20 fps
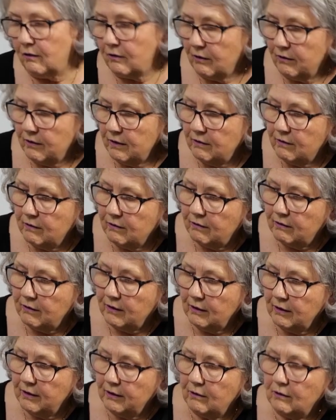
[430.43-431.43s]
So this is
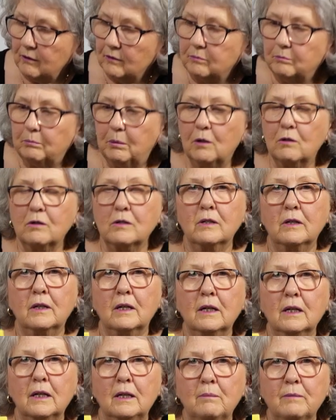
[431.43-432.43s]
the little box that
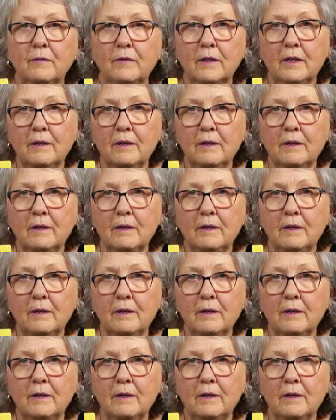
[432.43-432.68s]
it comes